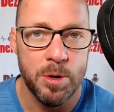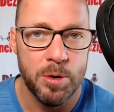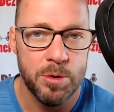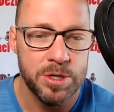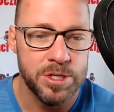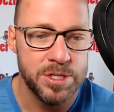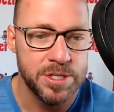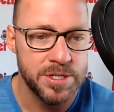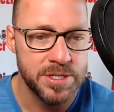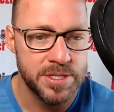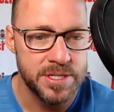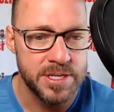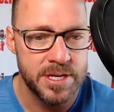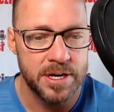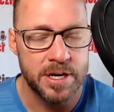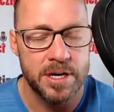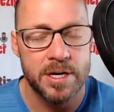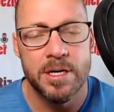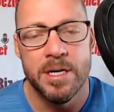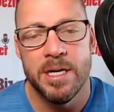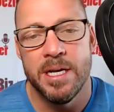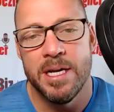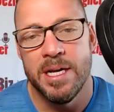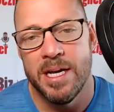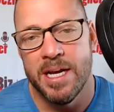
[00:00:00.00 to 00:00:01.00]
of bonuses
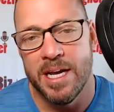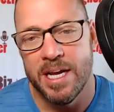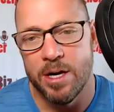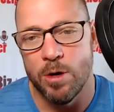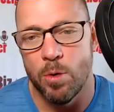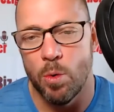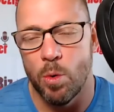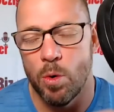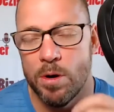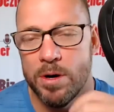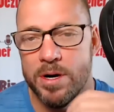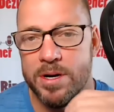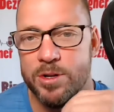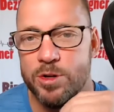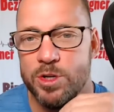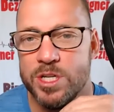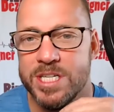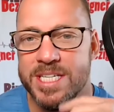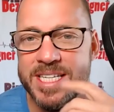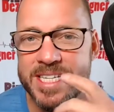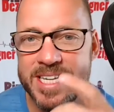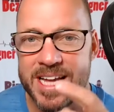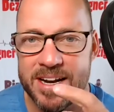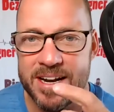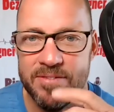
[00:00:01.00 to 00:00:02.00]
there in order to
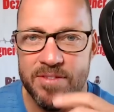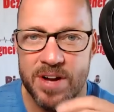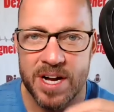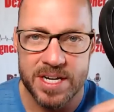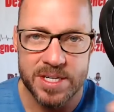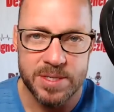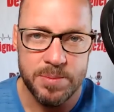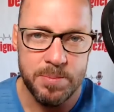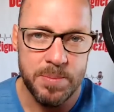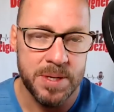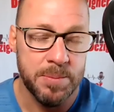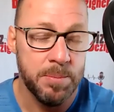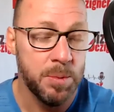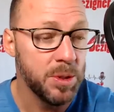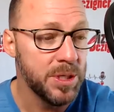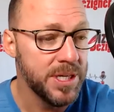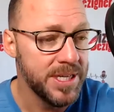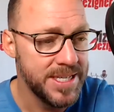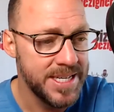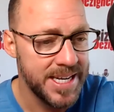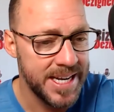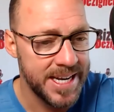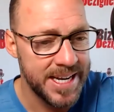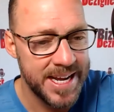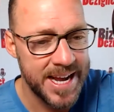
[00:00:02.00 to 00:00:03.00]
incentivize people
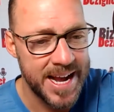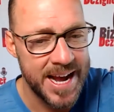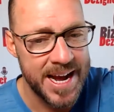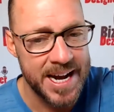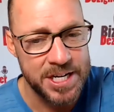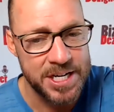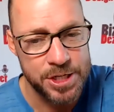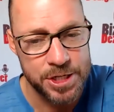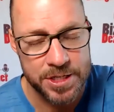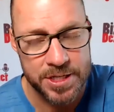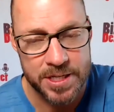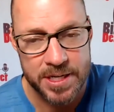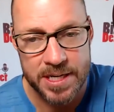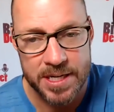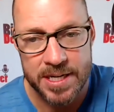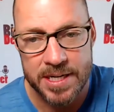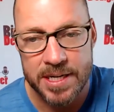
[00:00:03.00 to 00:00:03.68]
to take action.